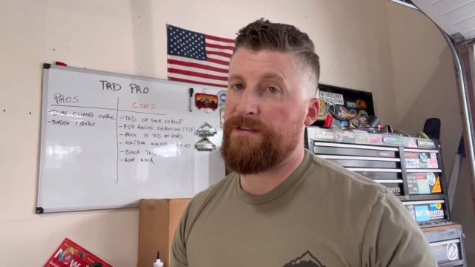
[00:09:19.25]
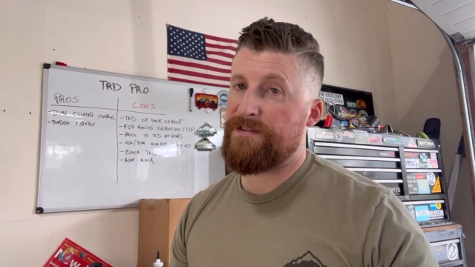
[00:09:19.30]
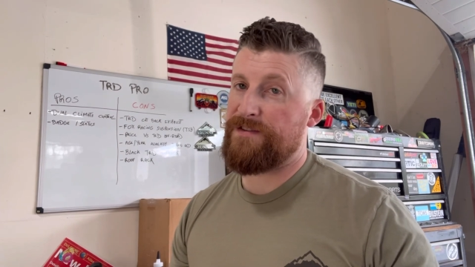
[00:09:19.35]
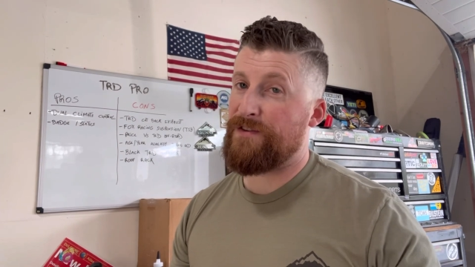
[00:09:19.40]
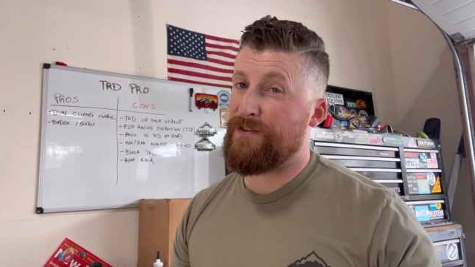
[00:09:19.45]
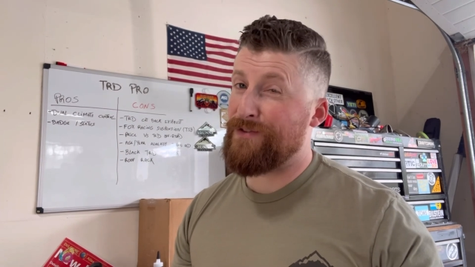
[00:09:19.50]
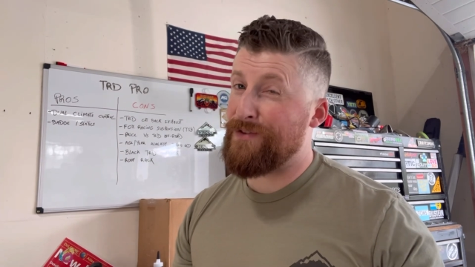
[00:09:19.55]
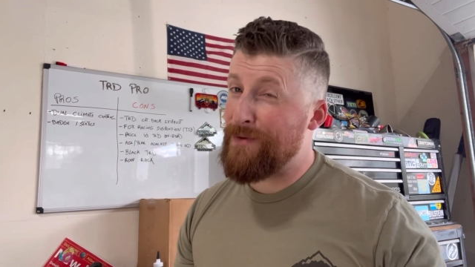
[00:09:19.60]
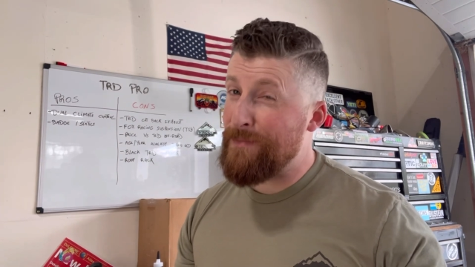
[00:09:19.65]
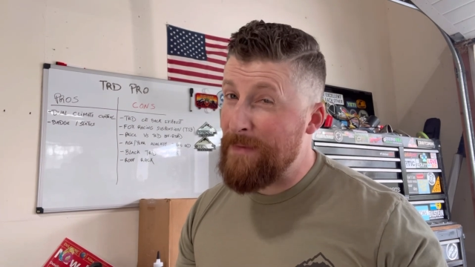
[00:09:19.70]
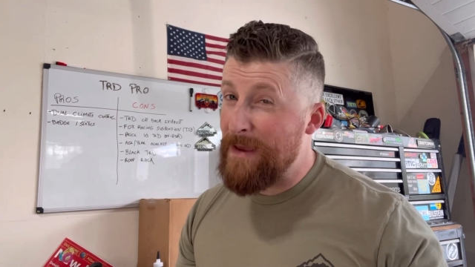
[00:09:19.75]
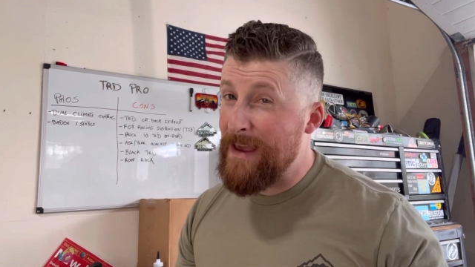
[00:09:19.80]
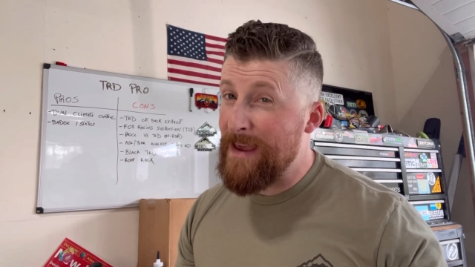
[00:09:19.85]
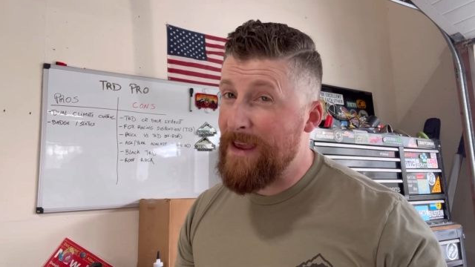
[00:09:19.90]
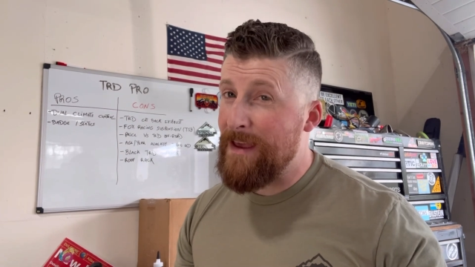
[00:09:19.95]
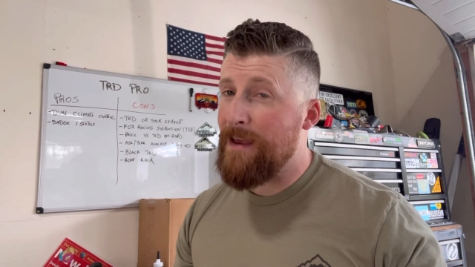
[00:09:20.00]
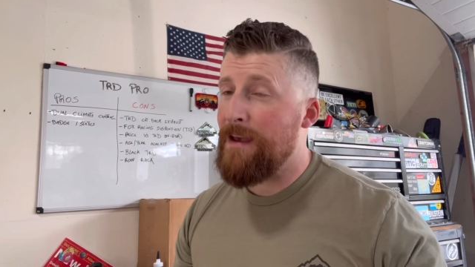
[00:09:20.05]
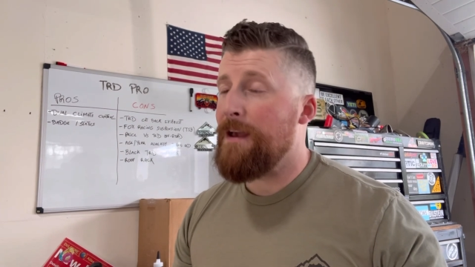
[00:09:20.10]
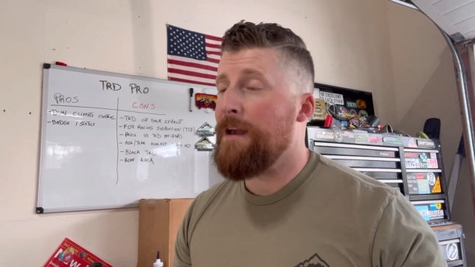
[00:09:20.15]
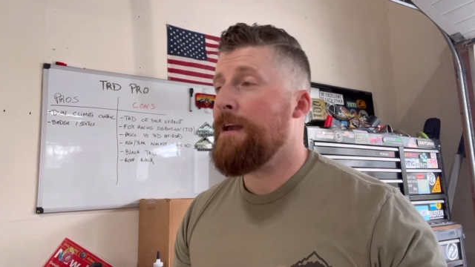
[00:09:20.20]
So to
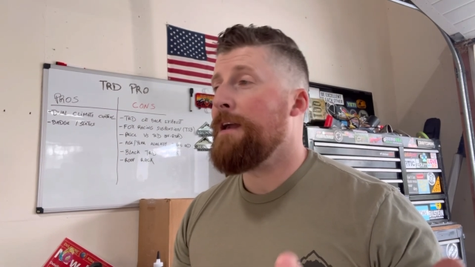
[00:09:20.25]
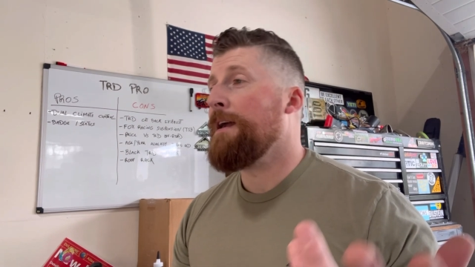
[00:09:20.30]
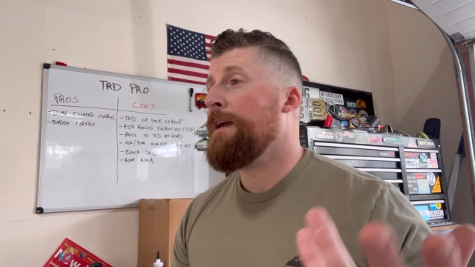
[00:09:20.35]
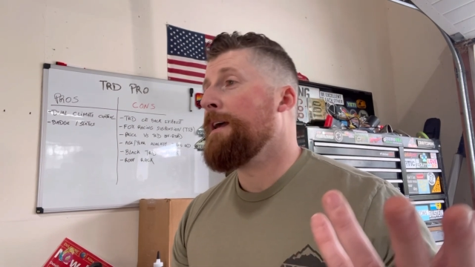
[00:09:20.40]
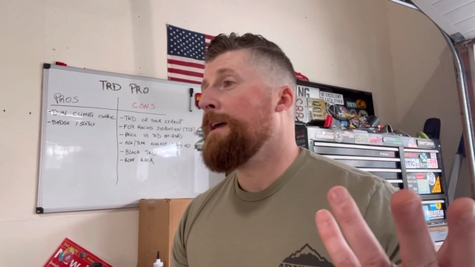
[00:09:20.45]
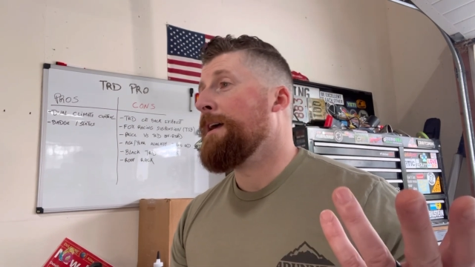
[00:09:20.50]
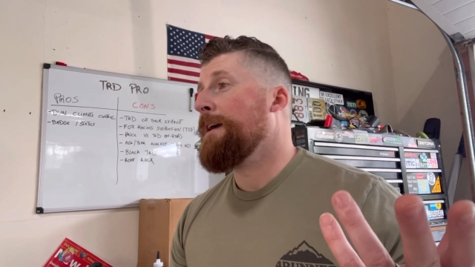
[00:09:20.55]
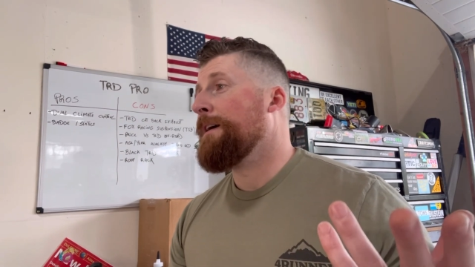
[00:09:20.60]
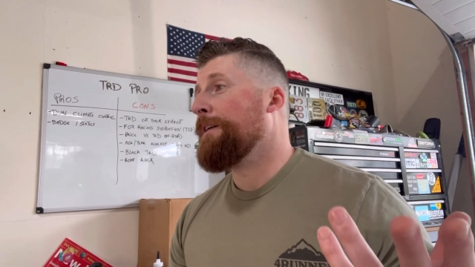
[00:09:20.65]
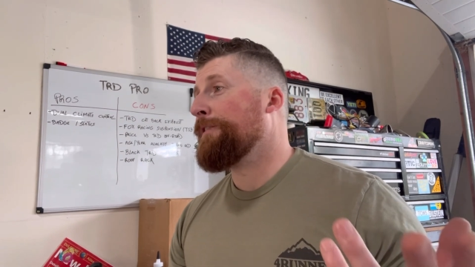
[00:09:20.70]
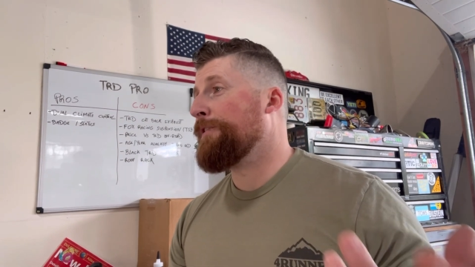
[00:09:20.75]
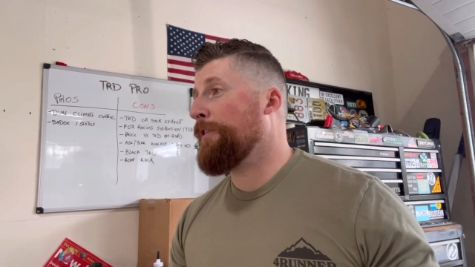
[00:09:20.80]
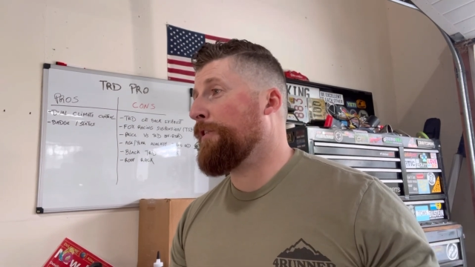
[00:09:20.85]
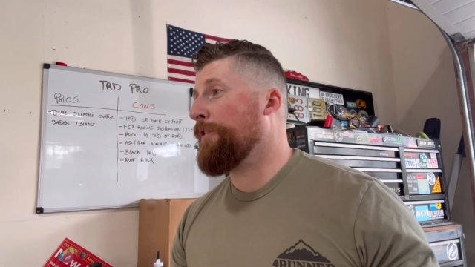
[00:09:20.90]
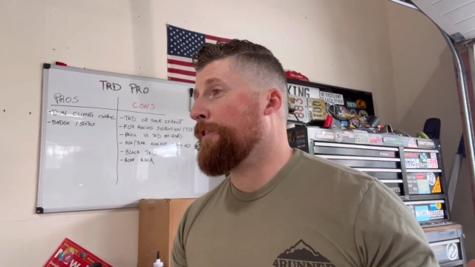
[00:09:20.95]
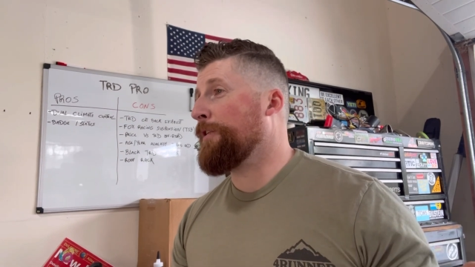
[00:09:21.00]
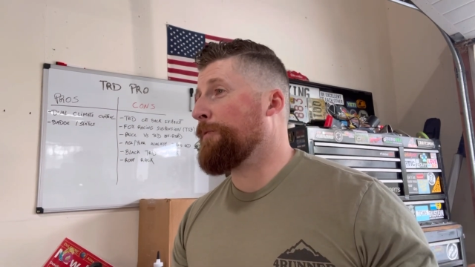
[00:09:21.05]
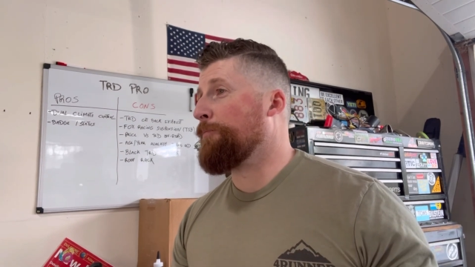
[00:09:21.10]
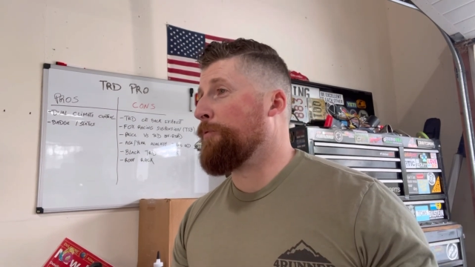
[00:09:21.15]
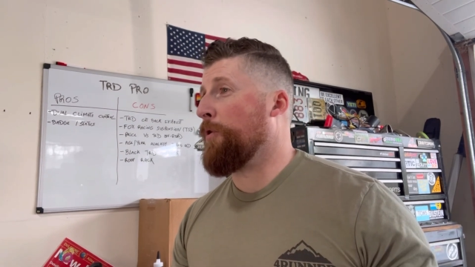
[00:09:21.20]
me,
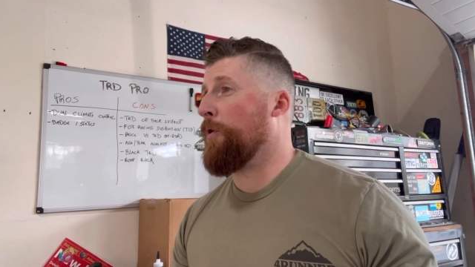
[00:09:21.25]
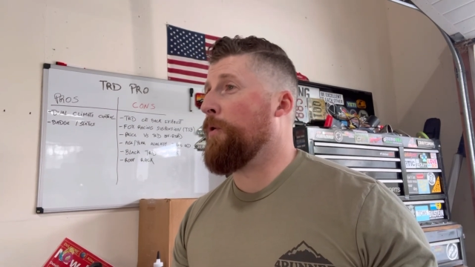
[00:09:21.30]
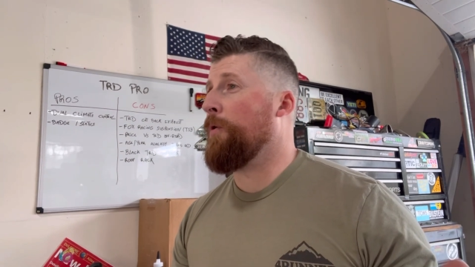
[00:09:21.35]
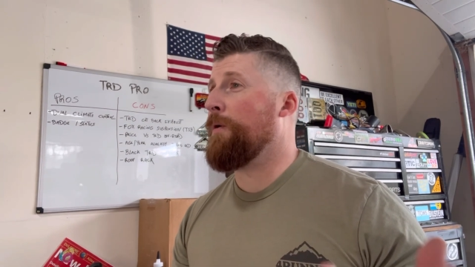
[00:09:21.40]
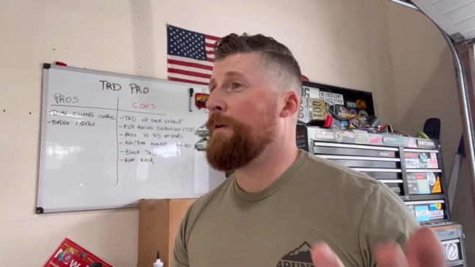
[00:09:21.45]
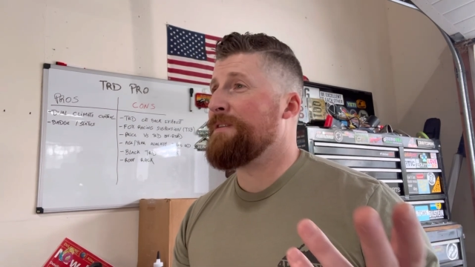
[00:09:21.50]
TRD Pro